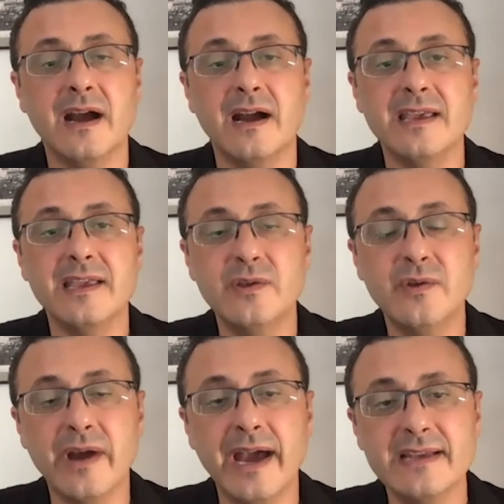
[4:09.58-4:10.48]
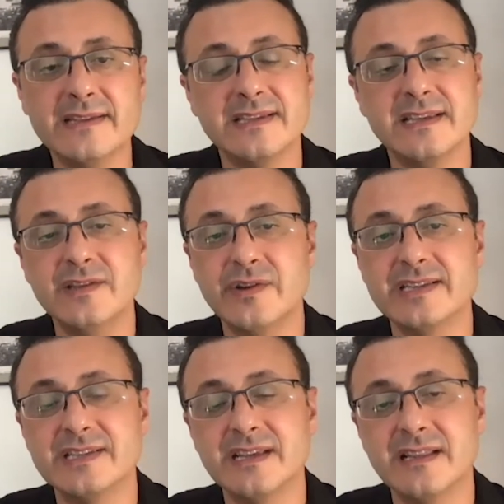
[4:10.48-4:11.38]
in US,
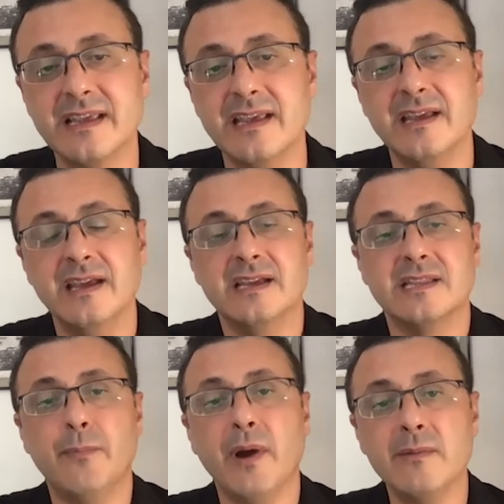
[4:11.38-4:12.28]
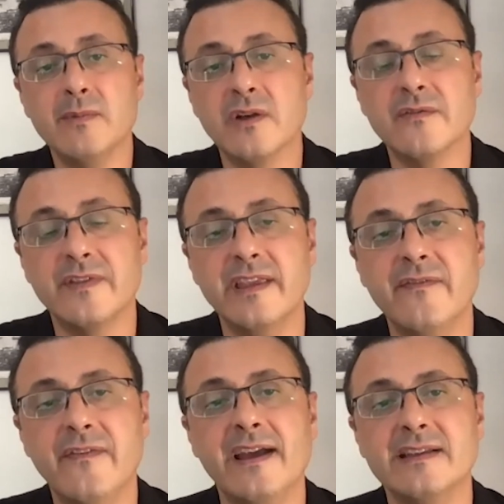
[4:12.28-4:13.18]
interestingly, Department of
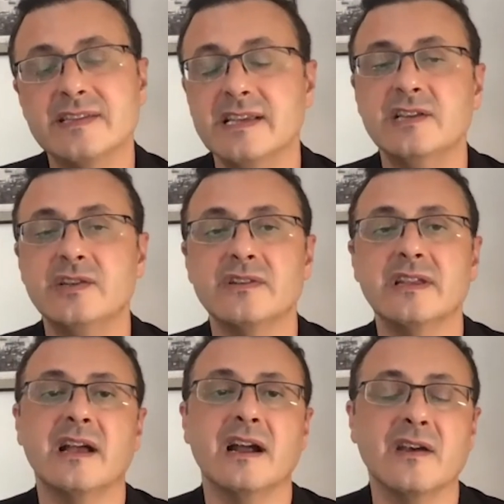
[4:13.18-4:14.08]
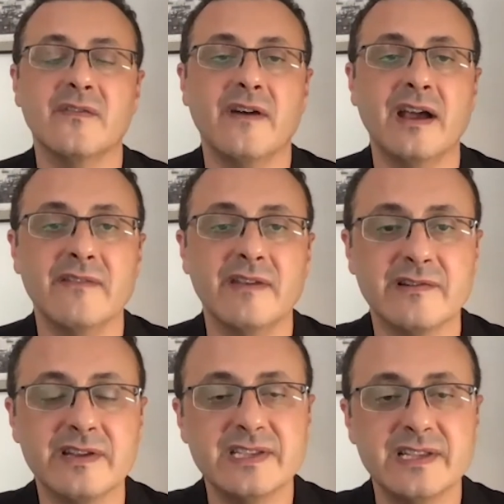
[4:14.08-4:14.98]
Defense issued an RFI very
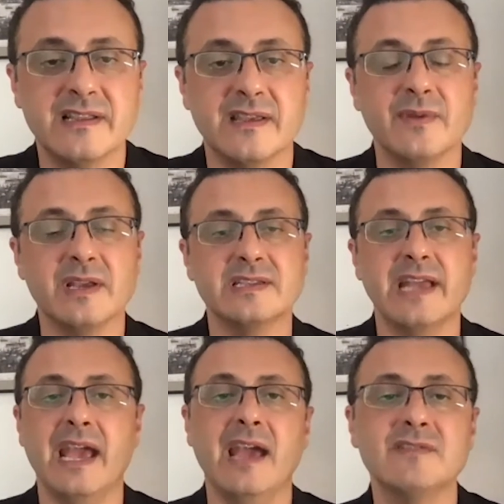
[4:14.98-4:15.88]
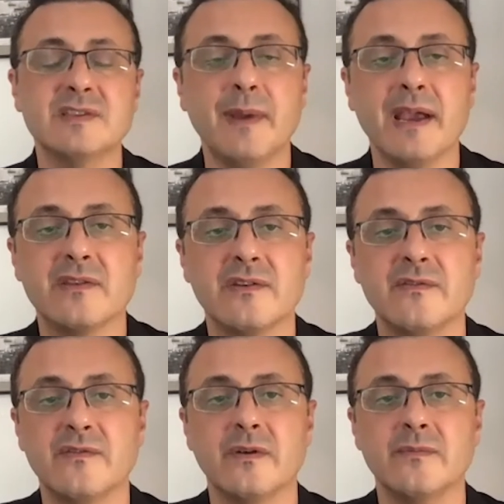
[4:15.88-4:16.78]
recently because they have spectrum
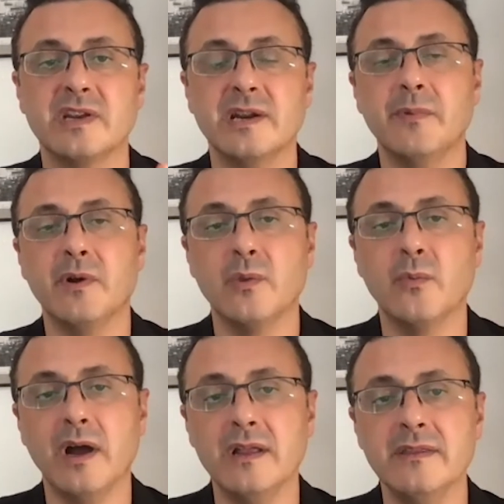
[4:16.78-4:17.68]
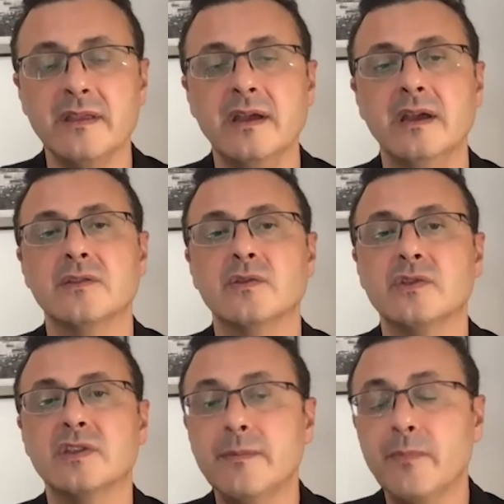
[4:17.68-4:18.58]
from 3.1 to
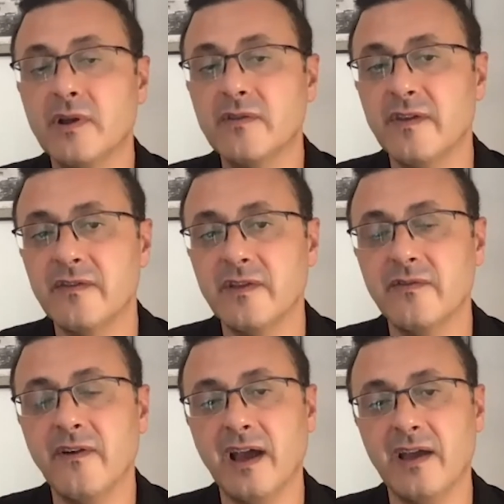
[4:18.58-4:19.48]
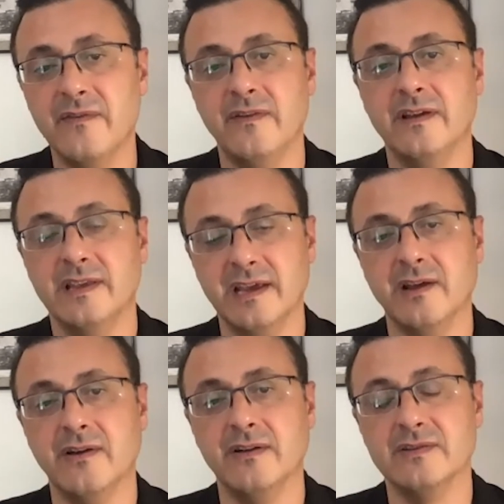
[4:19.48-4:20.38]
3.55
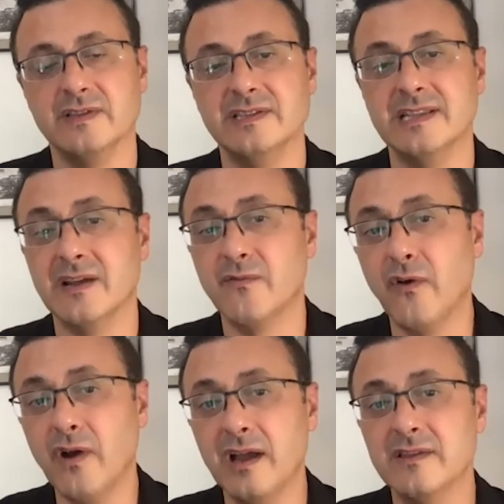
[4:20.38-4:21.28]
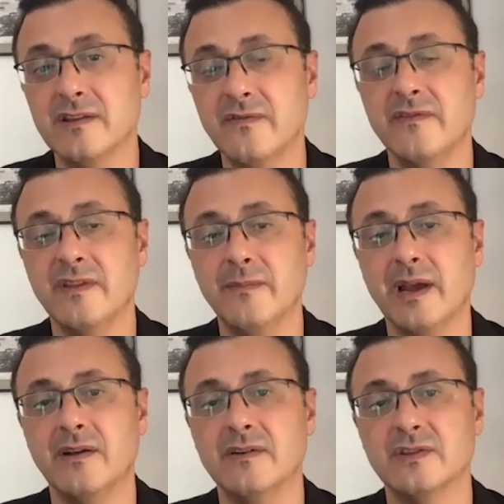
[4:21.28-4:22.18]
gigahertz. This is like 450
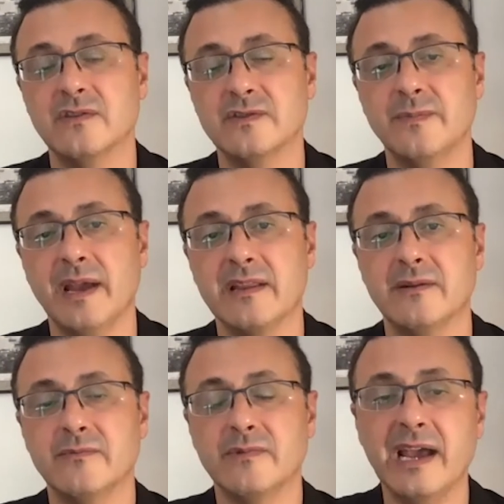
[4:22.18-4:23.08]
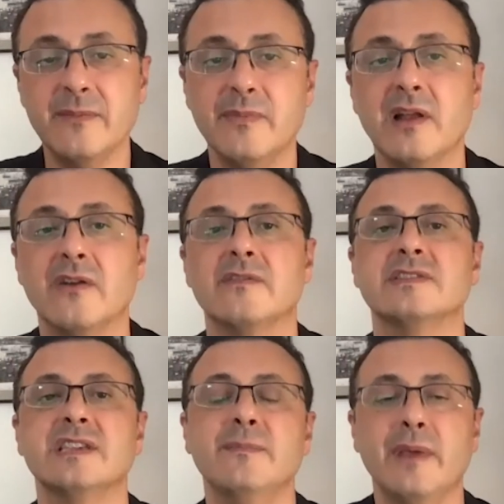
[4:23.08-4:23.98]
megahertz of spectrum right below the
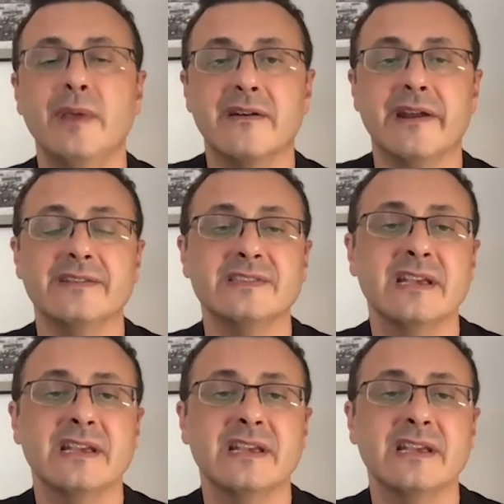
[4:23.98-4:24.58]
CBRS.